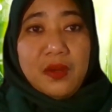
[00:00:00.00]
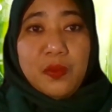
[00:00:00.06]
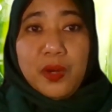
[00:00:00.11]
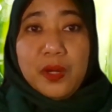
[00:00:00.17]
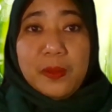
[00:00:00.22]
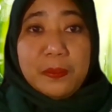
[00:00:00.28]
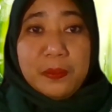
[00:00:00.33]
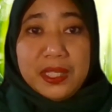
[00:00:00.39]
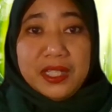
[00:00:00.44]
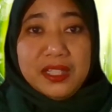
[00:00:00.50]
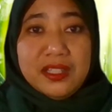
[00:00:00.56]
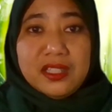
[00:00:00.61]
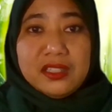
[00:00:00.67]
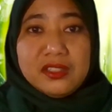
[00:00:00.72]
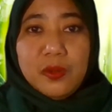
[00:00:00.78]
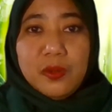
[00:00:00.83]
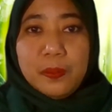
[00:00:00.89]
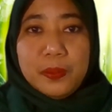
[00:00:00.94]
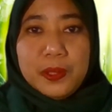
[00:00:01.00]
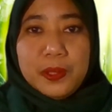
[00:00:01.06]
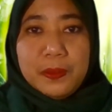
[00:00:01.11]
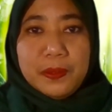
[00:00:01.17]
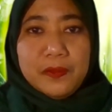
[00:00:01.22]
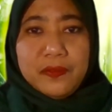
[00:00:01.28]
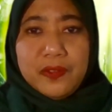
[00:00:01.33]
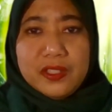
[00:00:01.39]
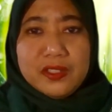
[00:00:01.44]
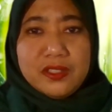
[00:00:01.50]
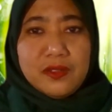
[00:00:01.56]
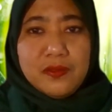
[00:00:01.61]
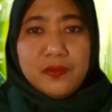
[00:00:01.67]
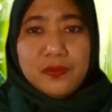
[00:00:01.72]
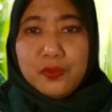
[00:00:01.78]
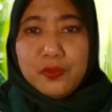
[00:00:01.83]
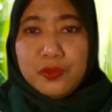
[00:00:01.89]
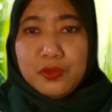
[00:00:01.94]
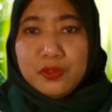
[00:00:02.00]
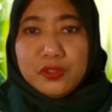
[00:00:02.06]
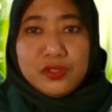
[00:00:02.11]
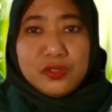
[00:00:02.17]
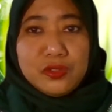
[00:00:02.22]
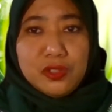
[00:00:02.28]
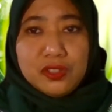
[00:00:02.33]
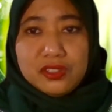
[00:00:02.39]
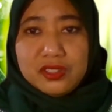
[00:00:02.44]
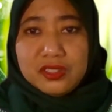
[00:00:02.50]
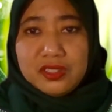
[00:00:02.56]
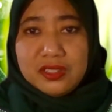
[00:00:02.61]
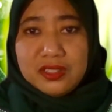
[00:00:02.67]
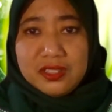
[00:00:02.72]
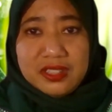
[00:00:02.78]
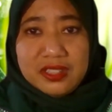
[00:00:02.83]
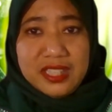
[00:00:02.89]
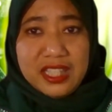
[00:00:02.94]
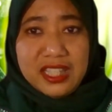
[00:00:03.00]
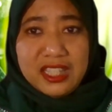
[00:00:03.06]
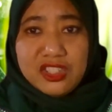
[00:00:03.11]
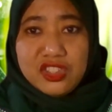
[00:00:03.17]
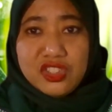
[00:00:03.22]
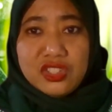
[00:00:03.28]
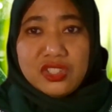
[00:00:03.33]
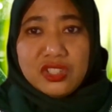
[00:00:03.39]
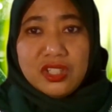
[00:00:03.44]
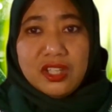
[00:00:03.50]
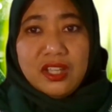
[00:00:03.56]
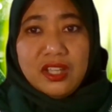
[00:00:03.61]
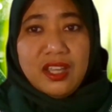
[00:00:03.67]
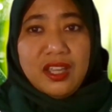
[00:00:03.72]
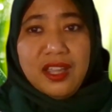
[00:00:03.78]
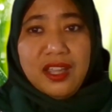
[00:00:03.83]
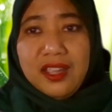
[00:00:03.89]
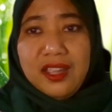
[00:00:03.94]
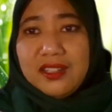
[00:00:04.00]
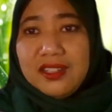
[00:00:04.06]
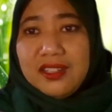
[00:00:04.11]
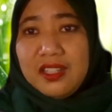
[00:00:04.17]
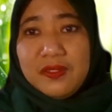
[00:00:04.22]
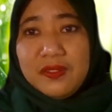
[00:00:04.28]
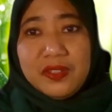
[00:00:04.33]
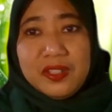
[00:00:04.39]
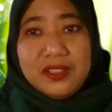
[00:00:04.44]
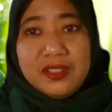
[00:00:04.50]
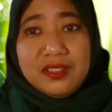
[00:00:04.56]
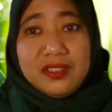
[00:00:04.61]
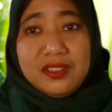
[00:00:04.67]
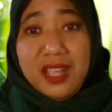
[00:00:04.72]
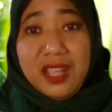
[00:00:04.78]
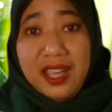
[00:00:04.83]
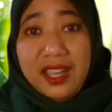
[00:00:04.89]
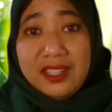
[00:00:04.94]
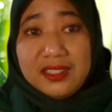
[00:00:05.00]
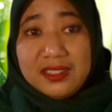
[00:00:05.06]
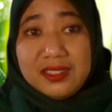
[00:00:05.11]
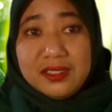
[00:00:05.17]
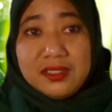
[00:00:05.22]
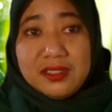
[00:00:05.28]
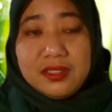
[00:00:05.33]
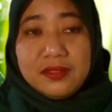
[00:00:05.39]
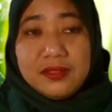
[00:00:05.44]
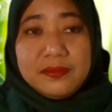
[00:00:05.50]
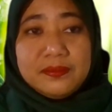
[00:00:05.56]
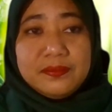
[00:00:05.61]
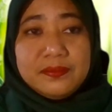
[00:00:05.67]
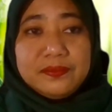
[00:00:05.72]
where millions of people facing food shortage and even deaths.